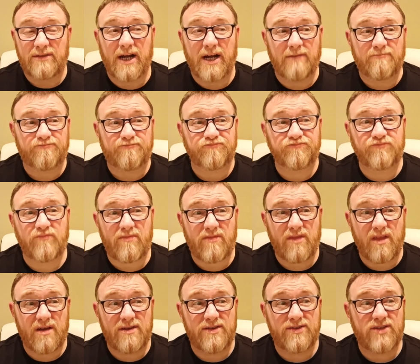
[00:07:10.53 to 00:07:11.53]
Right,
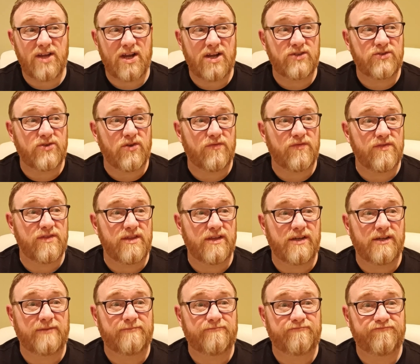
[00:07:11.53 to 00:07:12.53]
starts off in
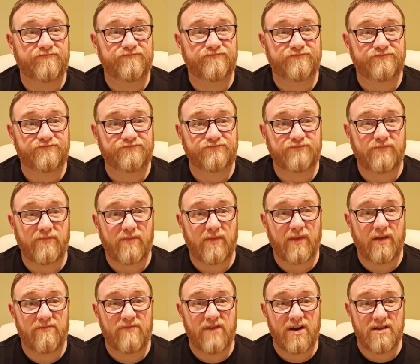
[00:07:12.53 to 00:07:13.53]
the
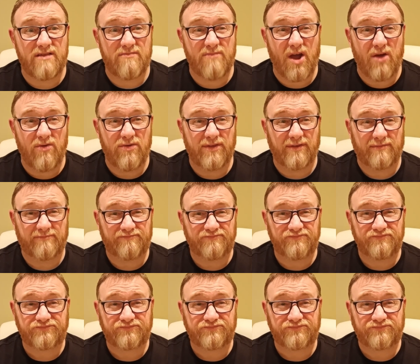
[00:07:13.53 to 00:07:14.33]
front of the mouth.